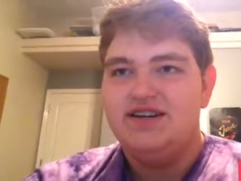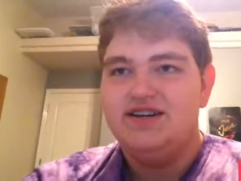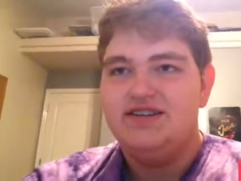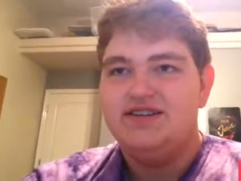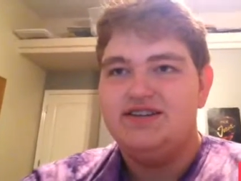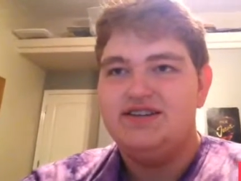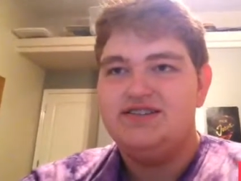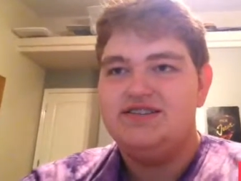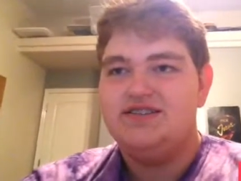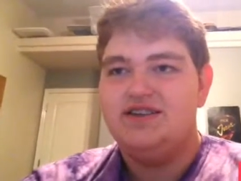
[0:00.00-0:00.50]

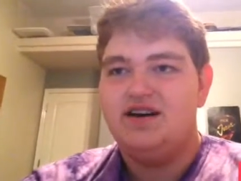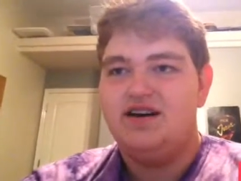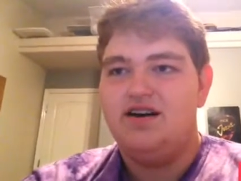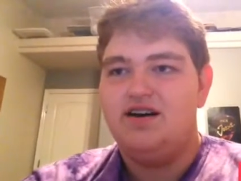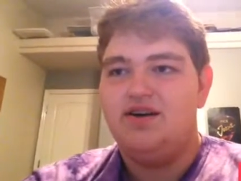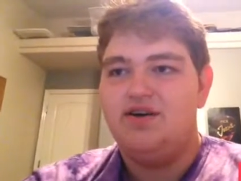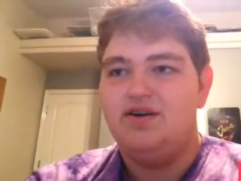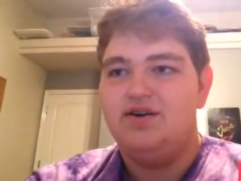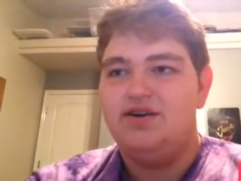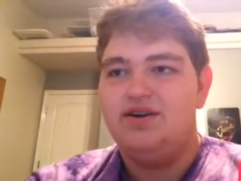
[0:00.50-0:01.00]

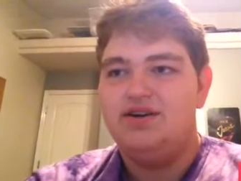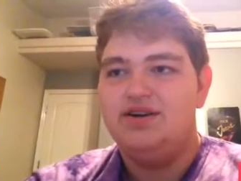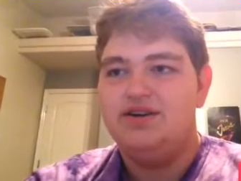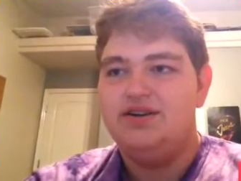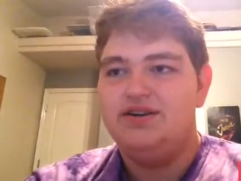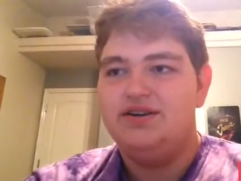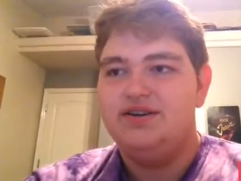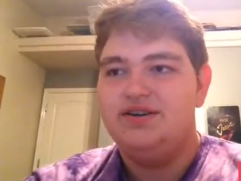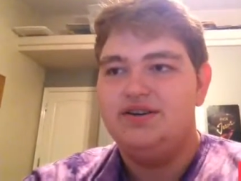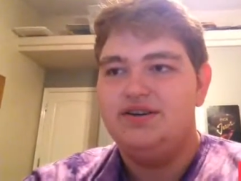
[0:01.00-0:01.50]
So
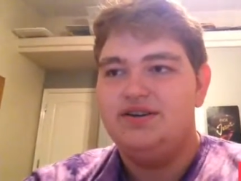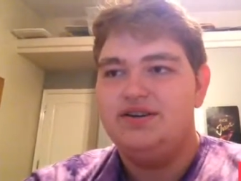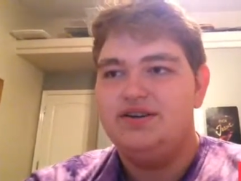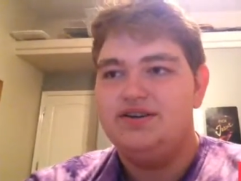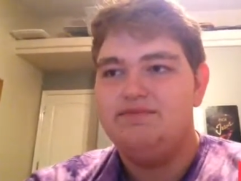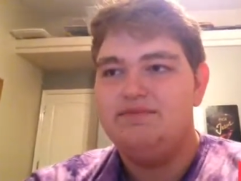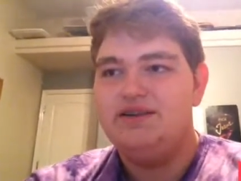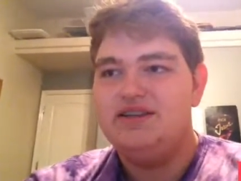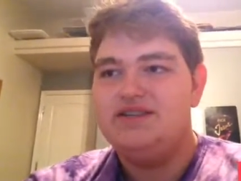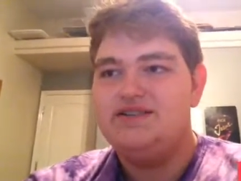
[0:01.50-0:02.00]

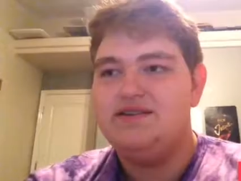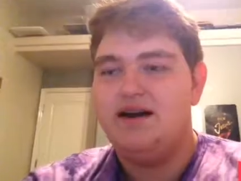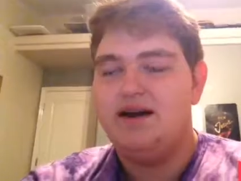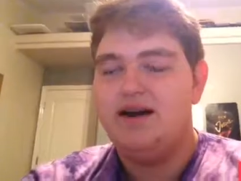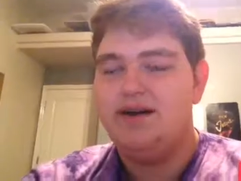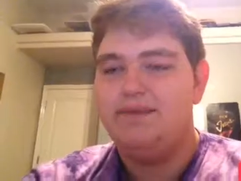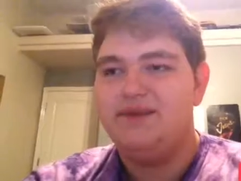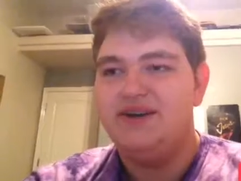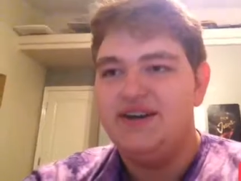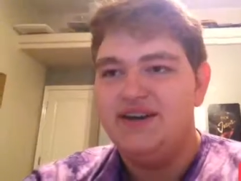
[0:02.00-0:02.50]
in the
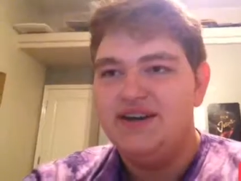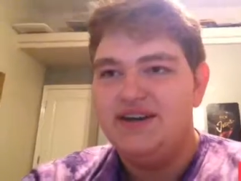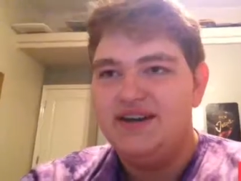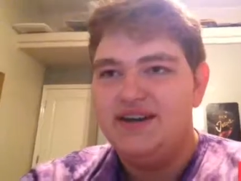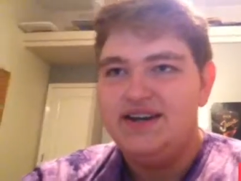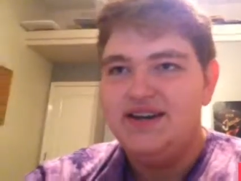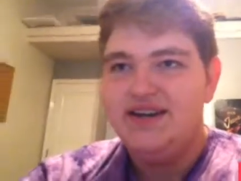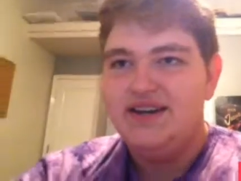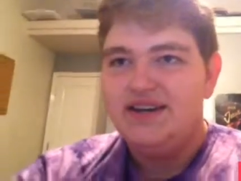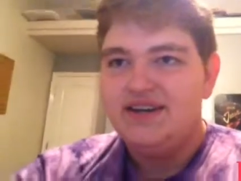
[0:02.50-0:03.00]
meantime,
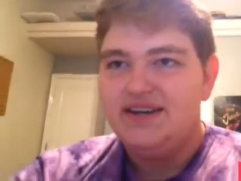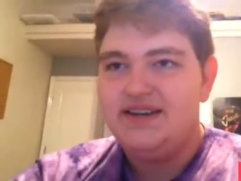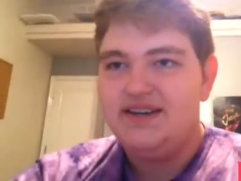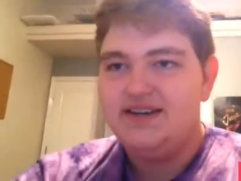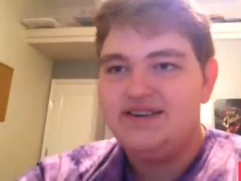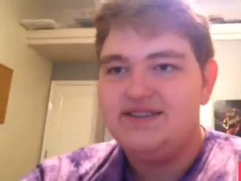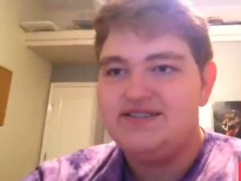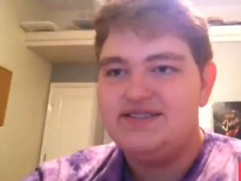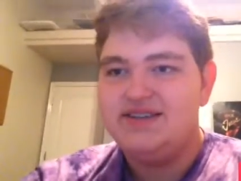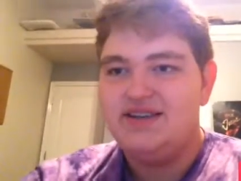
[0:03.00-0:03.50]

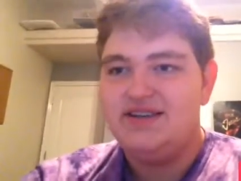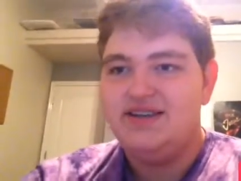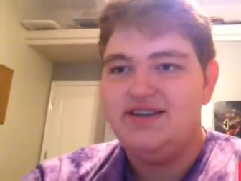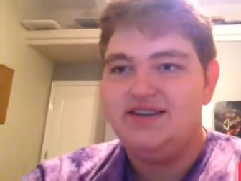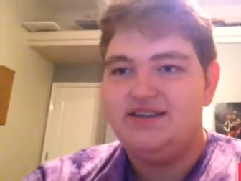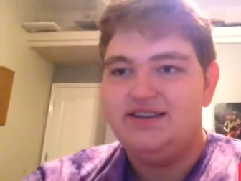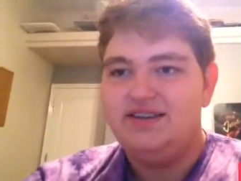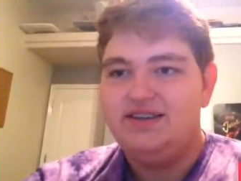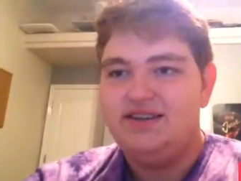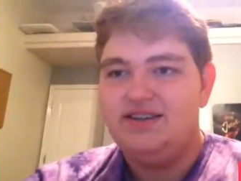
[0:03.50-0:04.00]
here's a
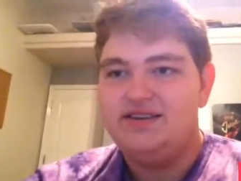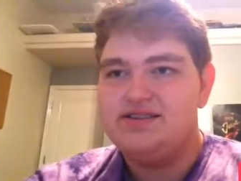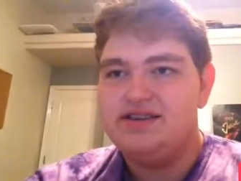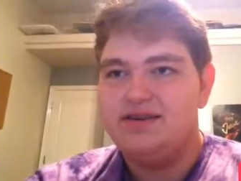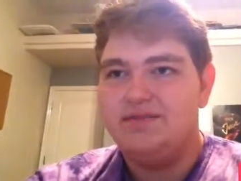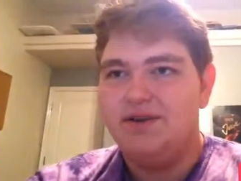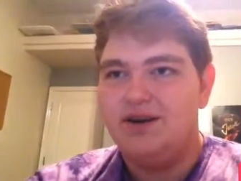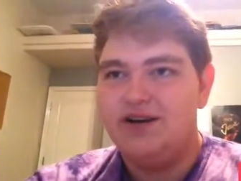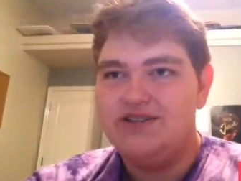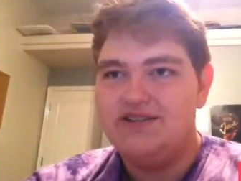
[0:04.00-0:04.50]

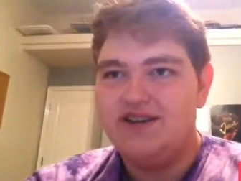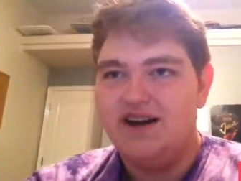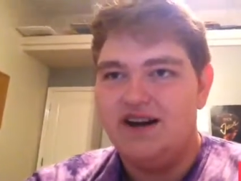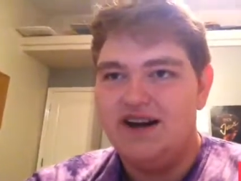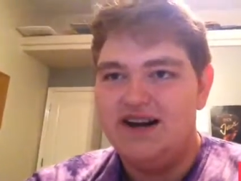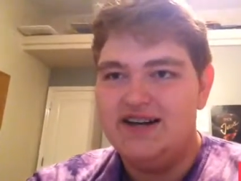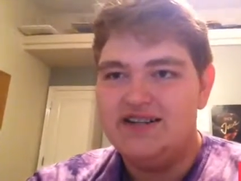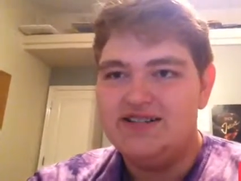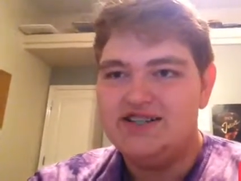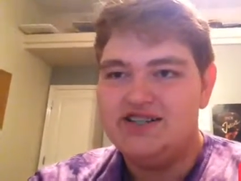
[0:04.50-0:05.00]

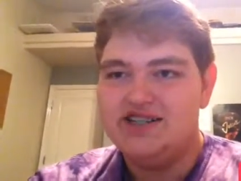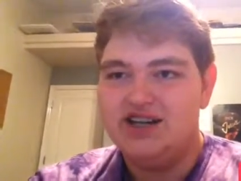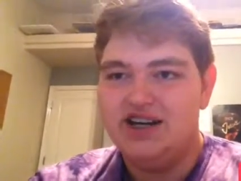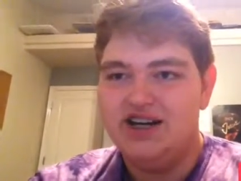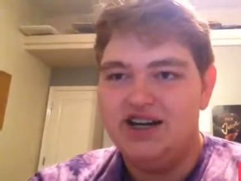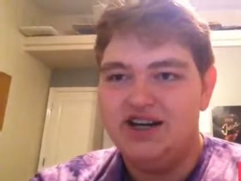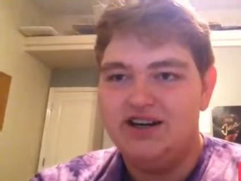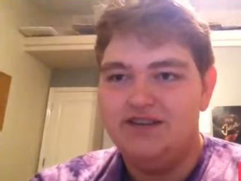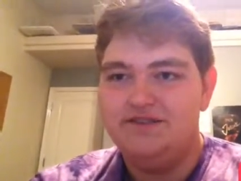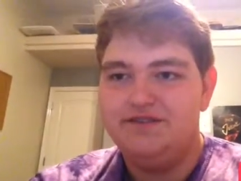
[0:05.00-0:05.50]
montage
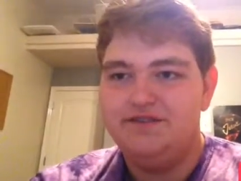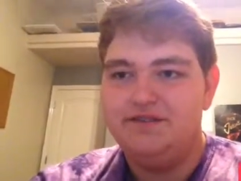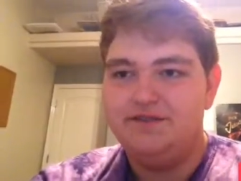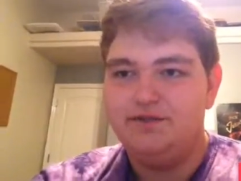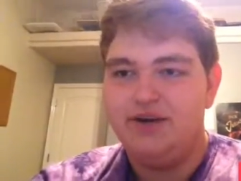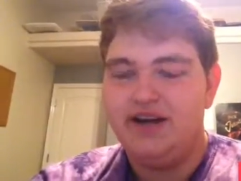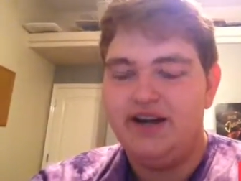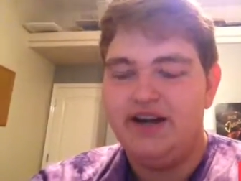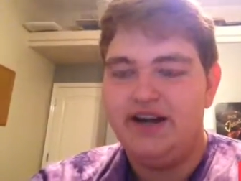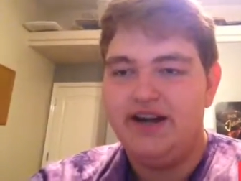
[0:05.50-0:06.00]
of
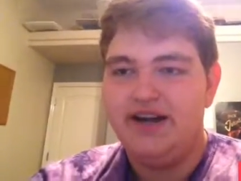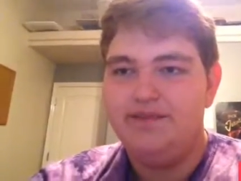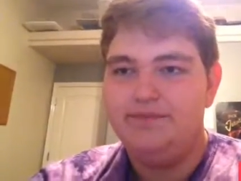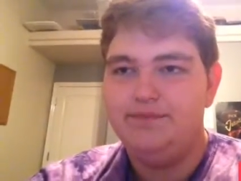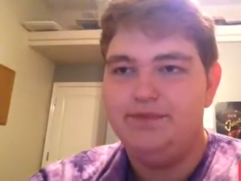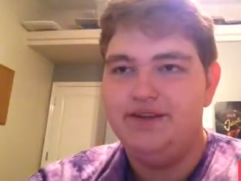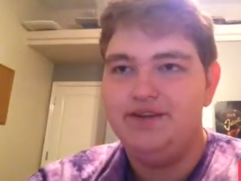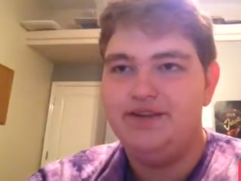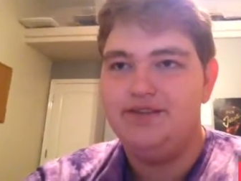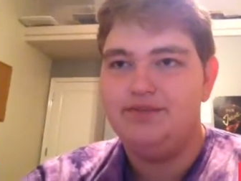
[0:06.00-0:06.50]
what I've
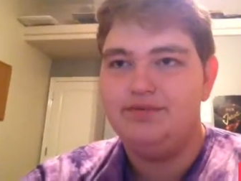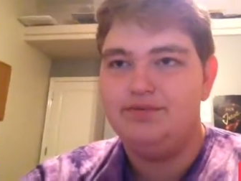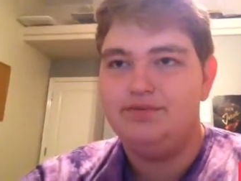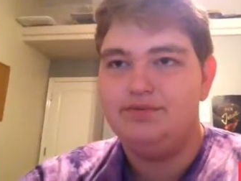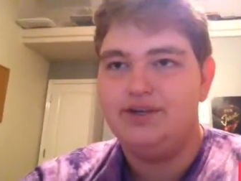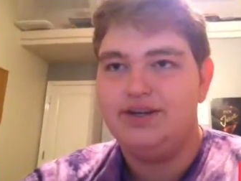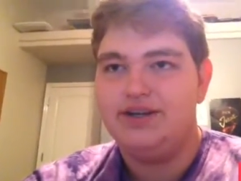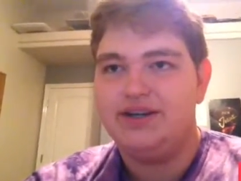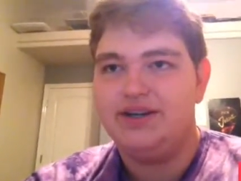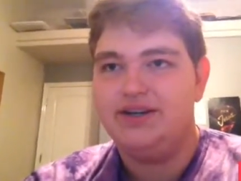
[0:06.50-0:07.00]
been
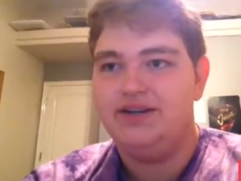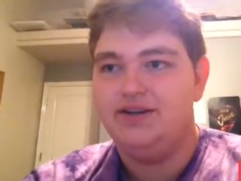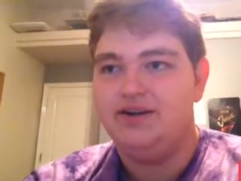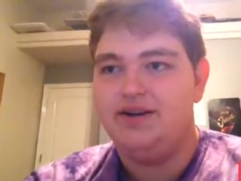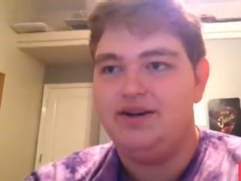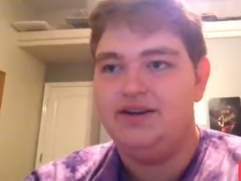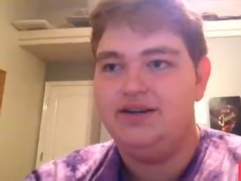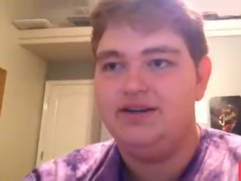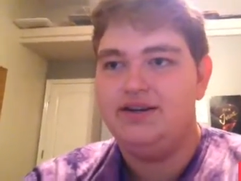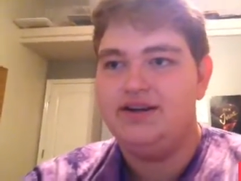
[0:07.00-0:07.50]
working
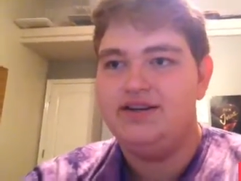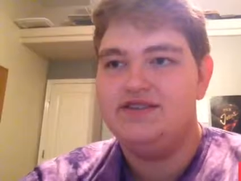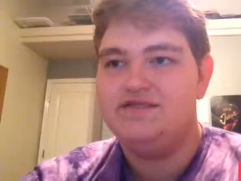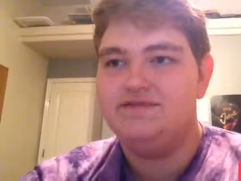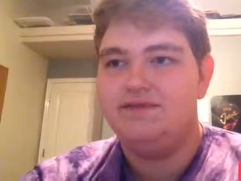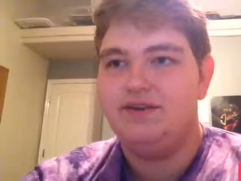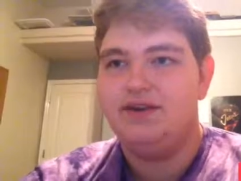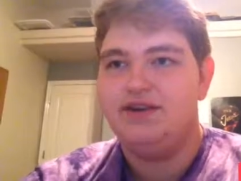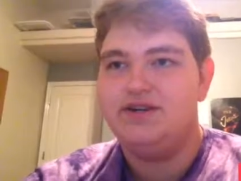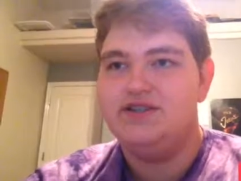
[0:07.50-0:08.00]
on as
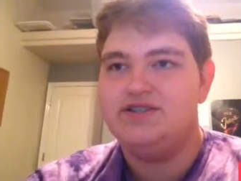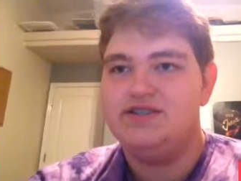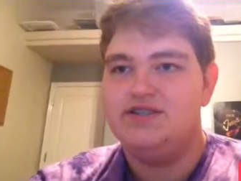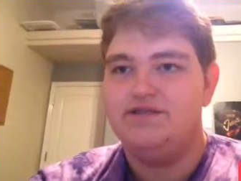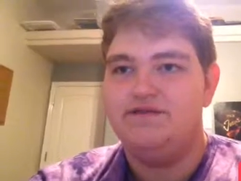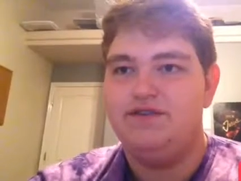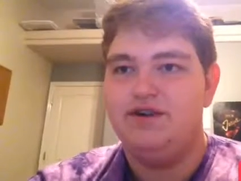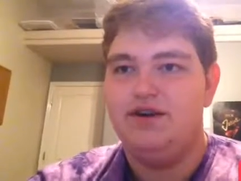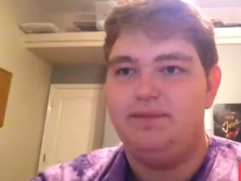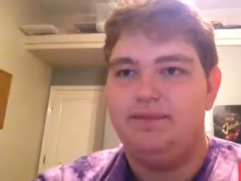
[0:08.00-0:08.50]
far as the
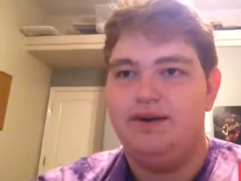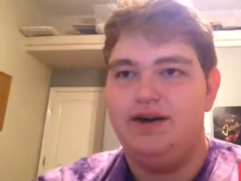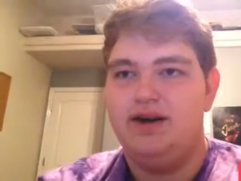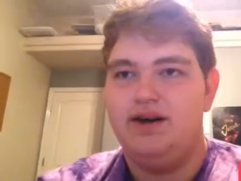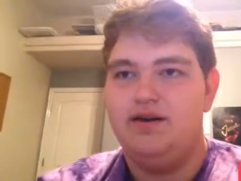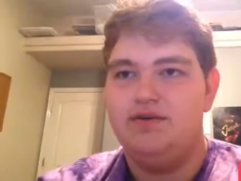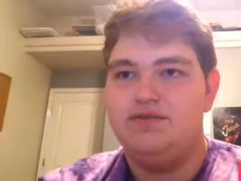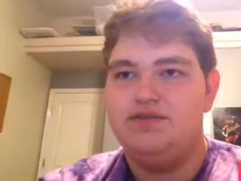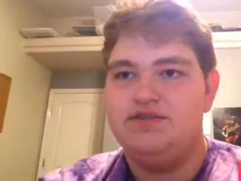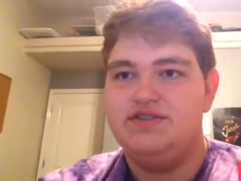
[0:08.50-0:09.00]
film
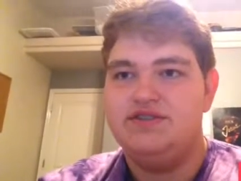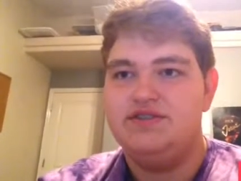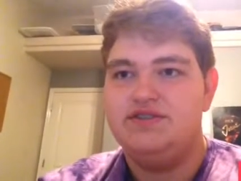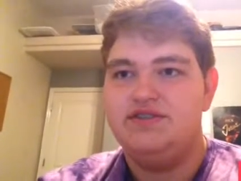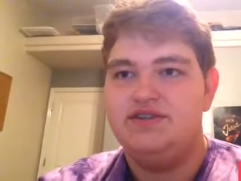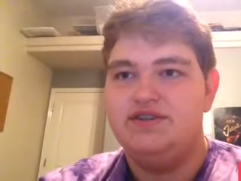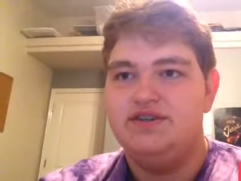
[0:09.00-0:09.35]
goes.